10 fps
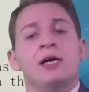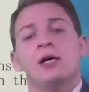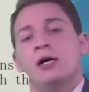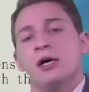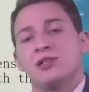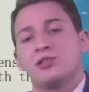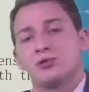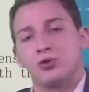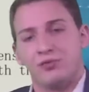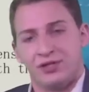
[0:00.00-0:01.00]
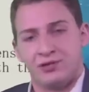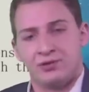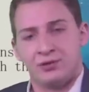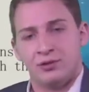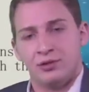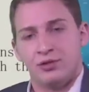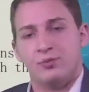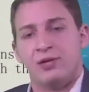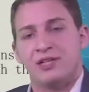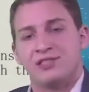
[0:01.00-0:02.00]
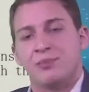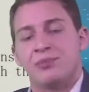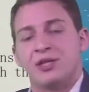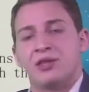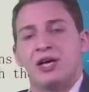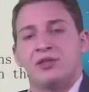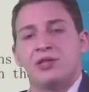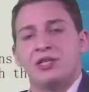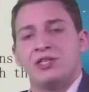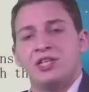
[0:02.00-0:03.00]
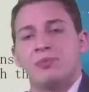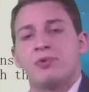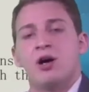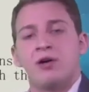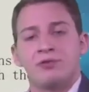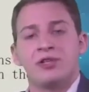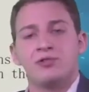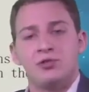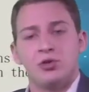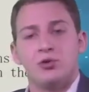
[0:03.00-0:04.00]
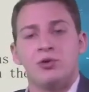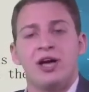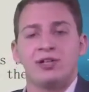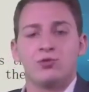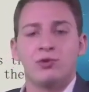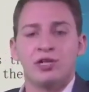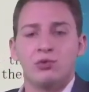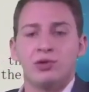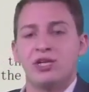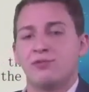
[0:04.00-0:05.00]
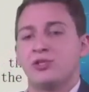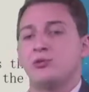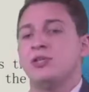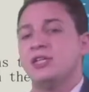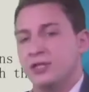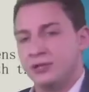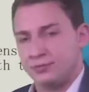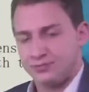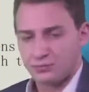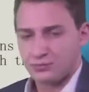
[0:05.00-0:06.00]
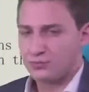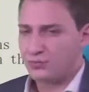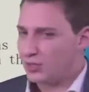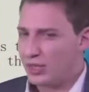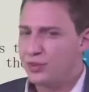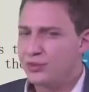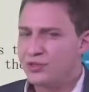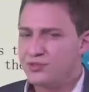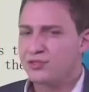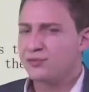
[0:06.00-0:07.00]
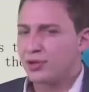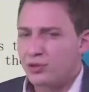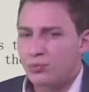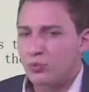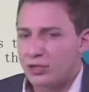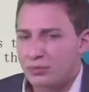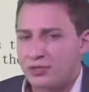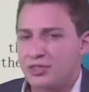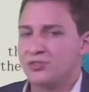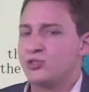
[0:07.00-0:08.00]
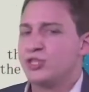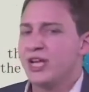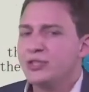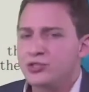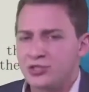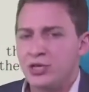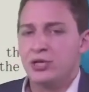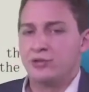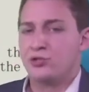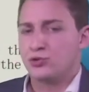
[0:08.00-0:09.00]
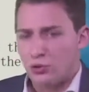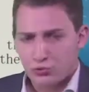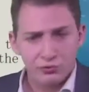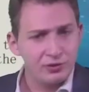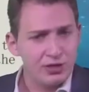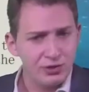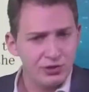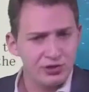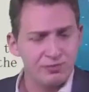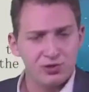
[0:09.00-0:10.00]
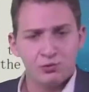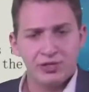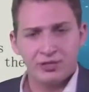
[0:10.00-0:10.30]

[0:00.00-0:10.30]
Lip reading: a service. You buy something that they keep offering to you at will whenever you need it. And this is very important because it changes the social relations between